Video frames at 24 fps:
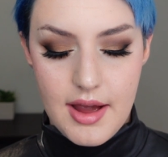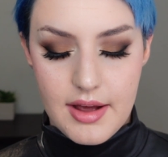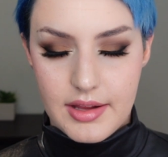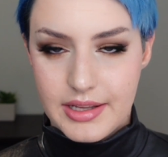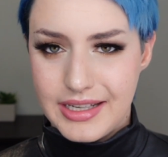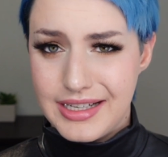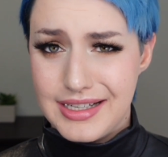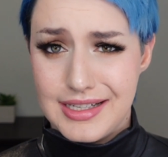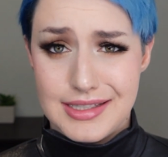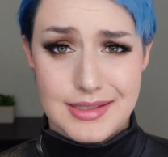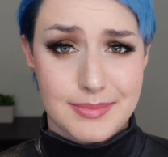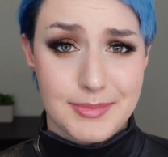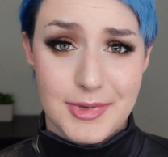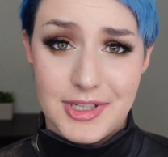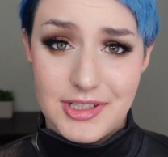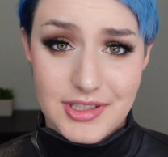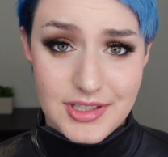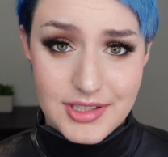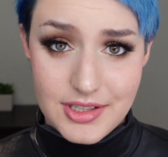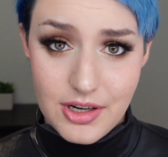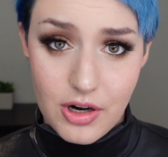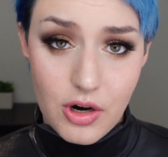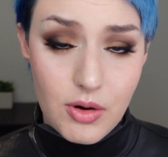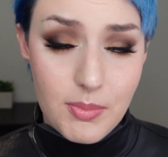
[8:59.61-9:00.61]
like as
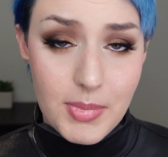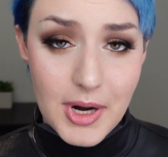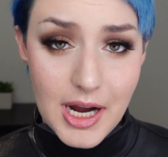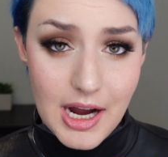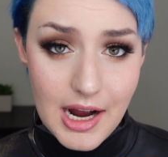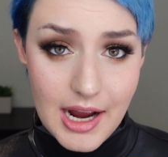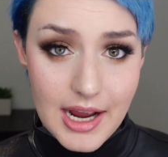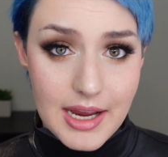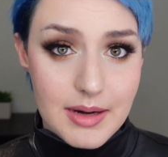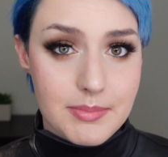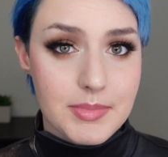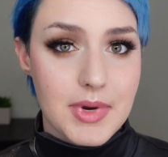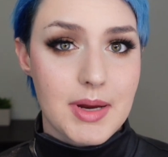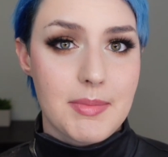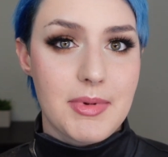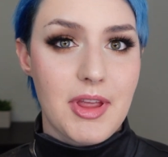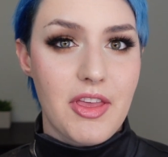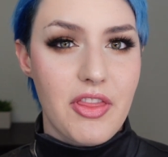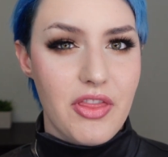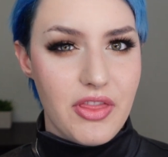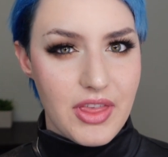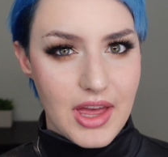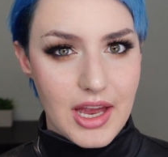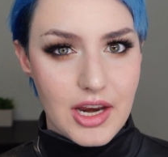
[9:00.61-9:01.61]
months go by, and
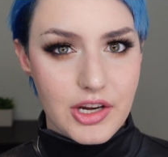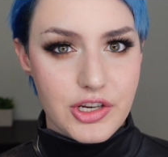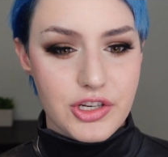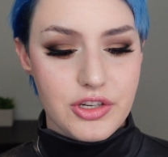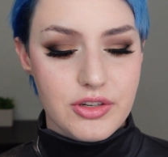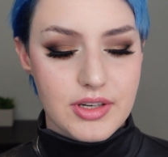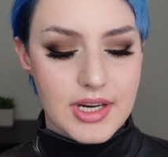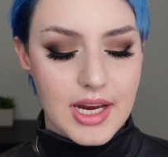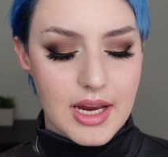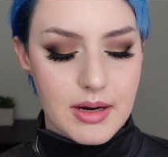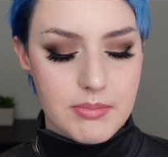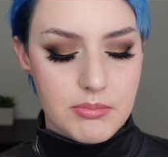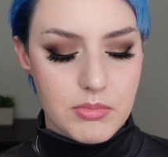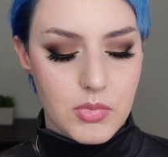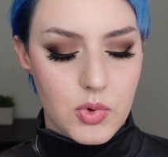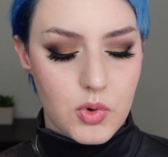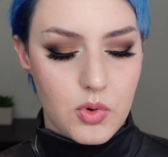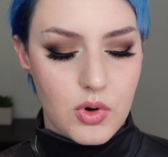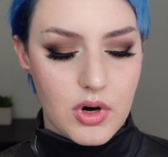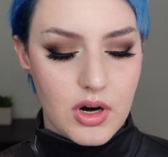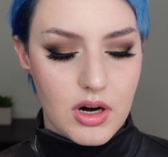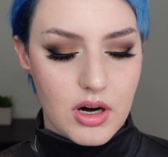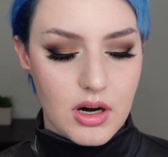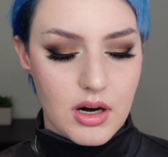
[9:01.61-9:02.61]
maybe then you get
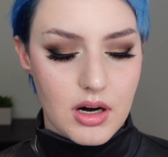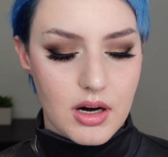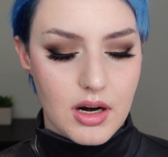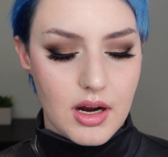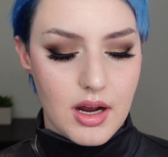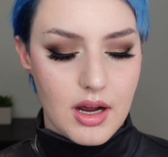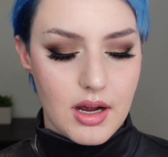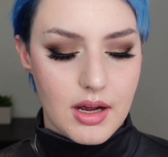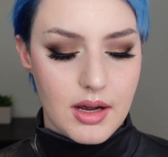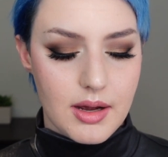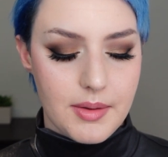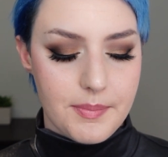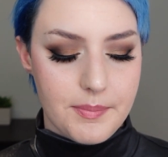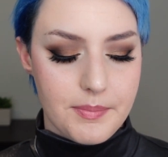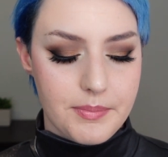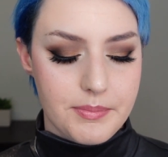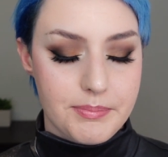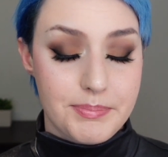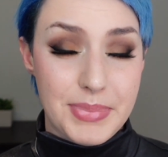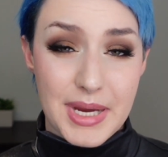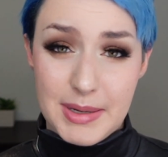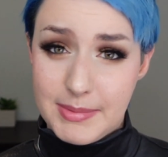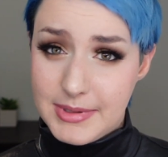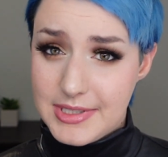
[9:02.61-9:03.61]
more
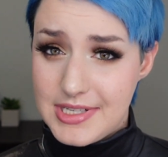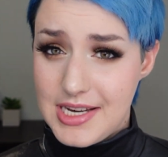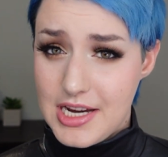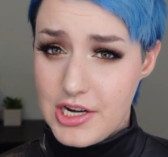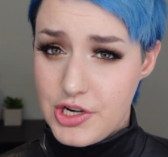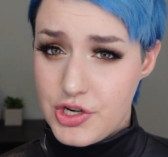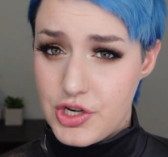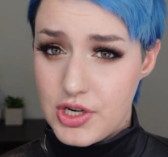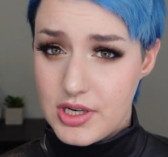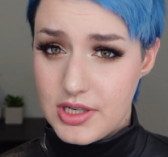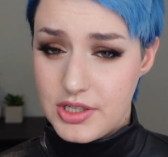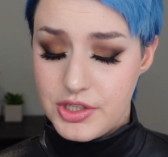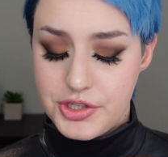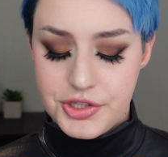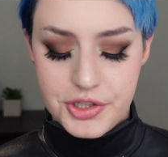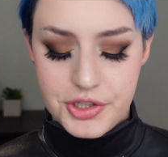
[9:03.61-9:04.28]
pigmentation